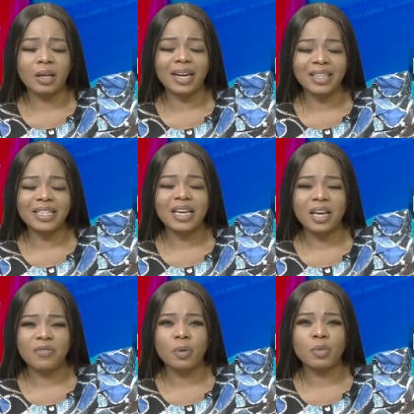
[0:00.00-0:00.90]
I'd like to
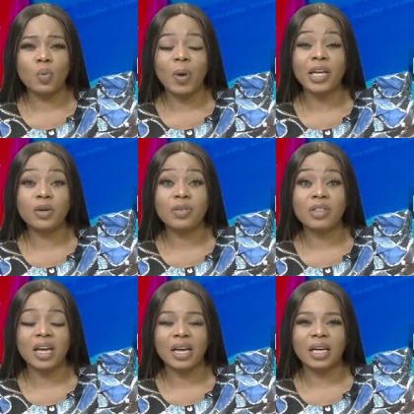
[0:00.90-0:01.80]
hear from you why you
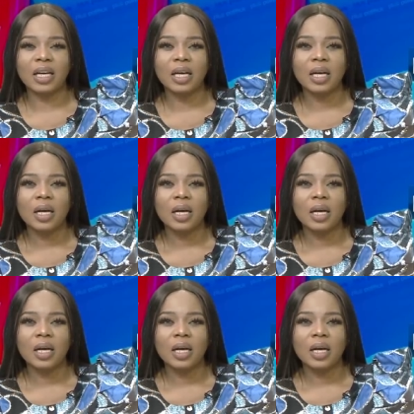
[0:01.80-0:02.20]
think,